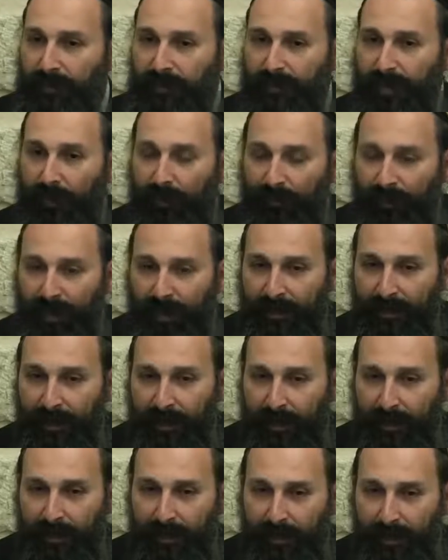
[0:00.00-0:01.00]
Now,
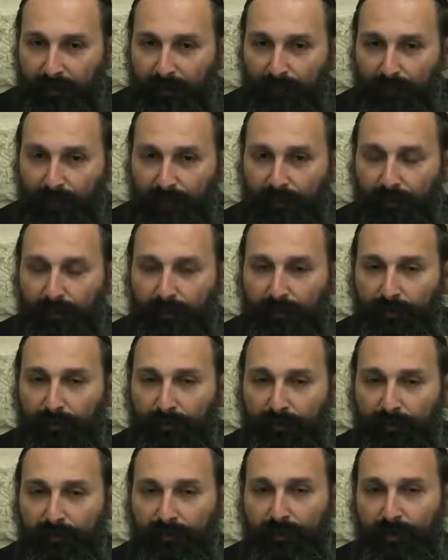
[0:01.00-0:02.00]
Netzach in Hebrew
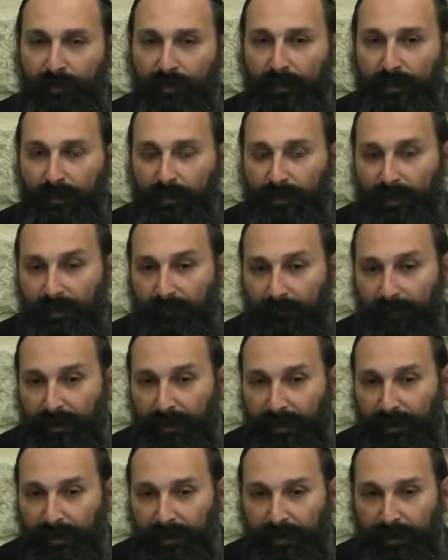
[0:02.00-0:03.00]
can
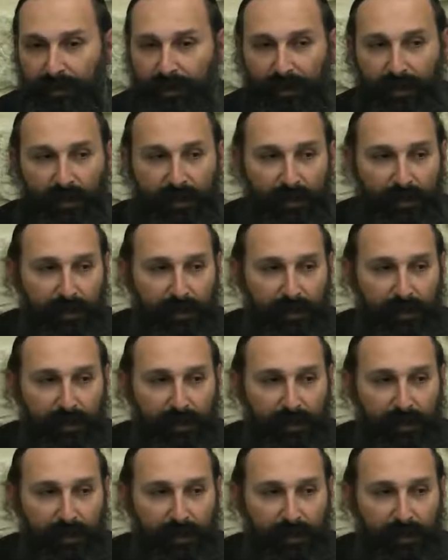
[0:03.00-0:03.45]
be